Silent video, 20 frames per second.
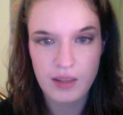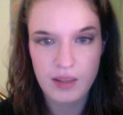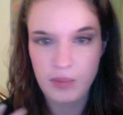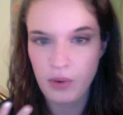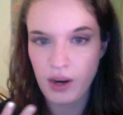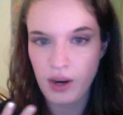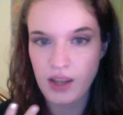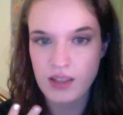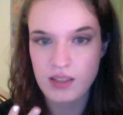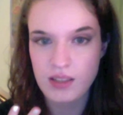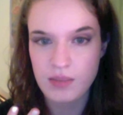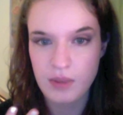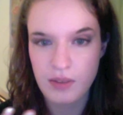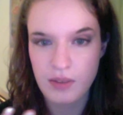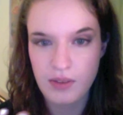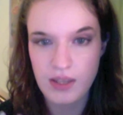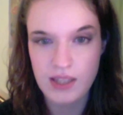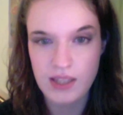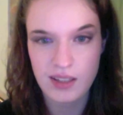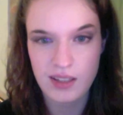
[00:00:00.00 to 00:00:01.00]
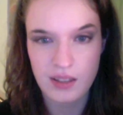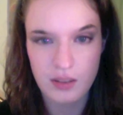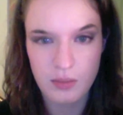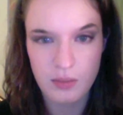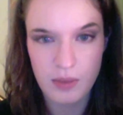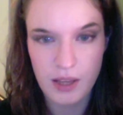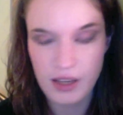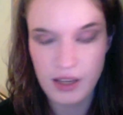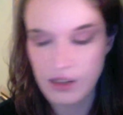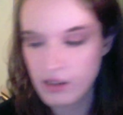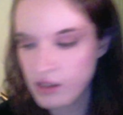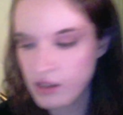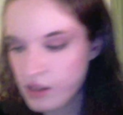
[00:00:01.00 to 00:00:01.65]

brightens my face a little bit.